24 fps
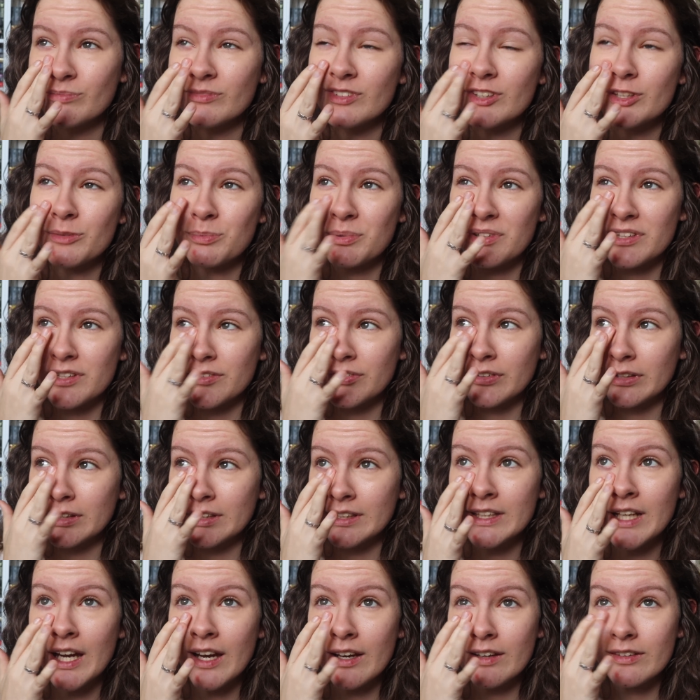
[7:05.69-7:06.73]

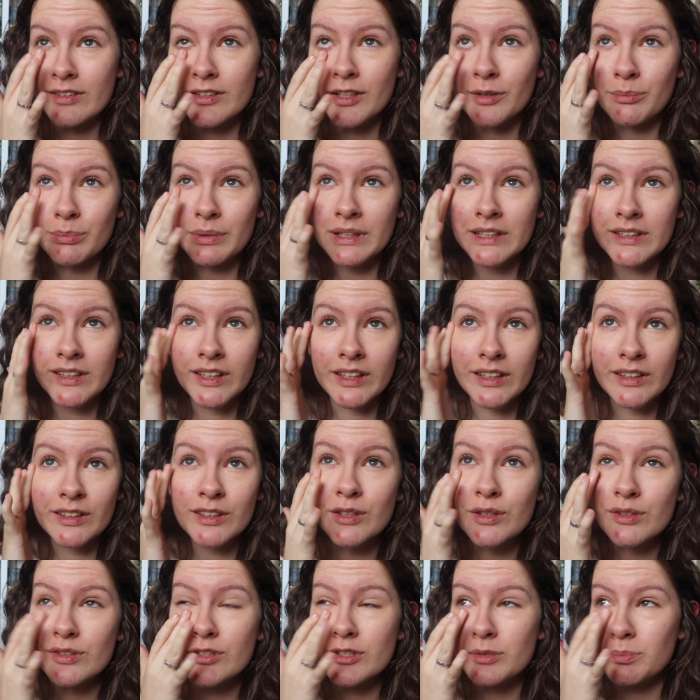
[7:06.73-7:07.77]
specifically yet, it's not been
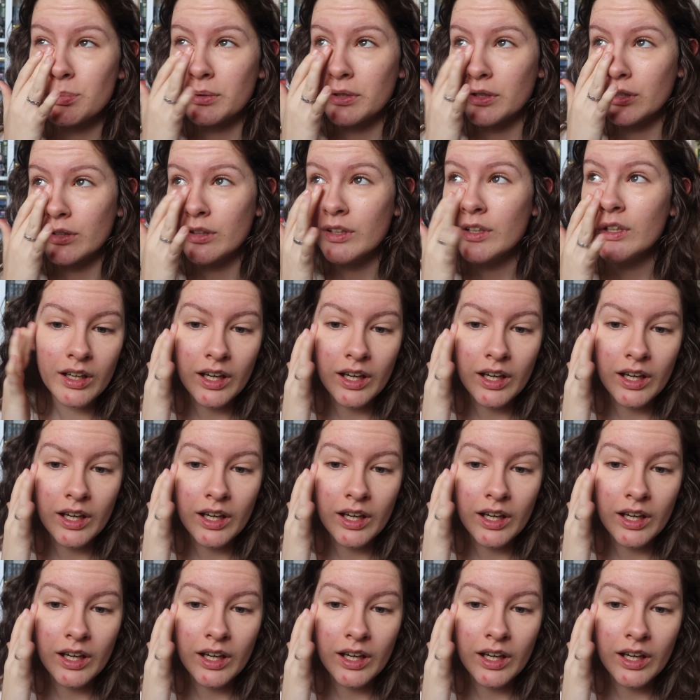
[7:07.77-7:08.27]
diagnosed, but